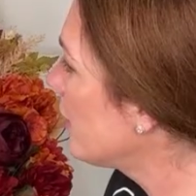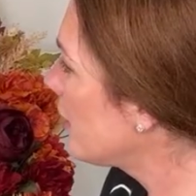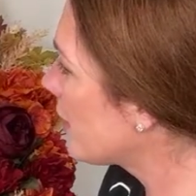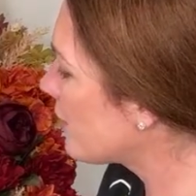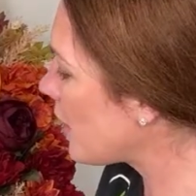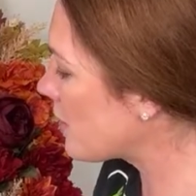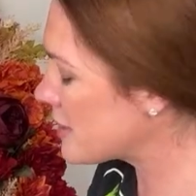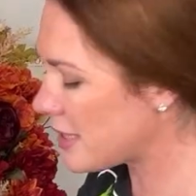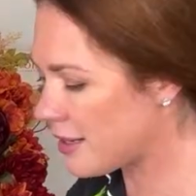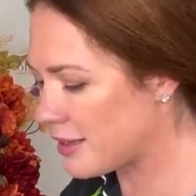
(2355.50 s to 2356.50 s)
And I've always
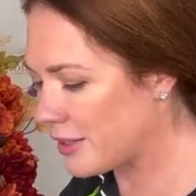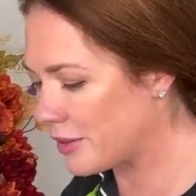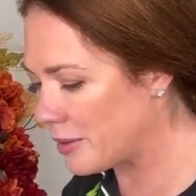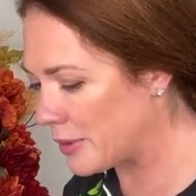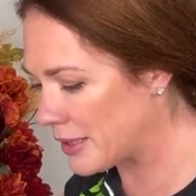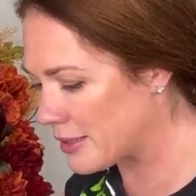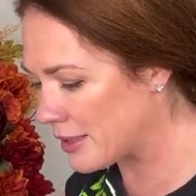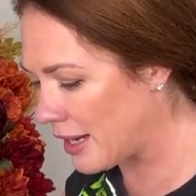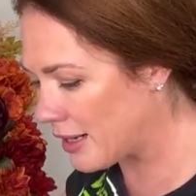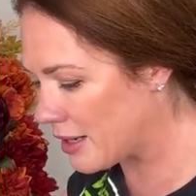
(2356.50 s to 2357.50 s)
had a theory because
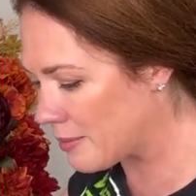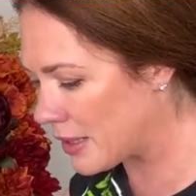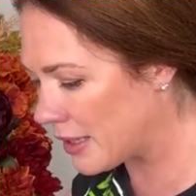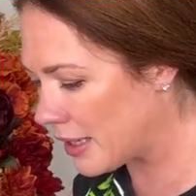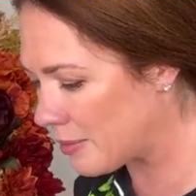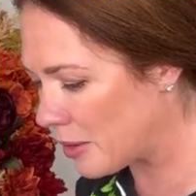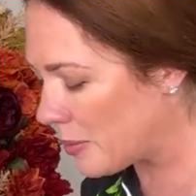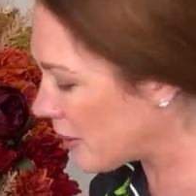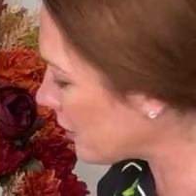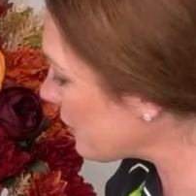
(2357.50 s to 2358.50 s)
I got my eyebrow
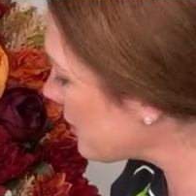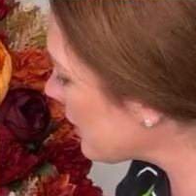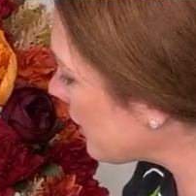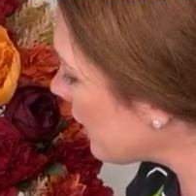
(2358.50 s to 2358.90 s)
pierced, and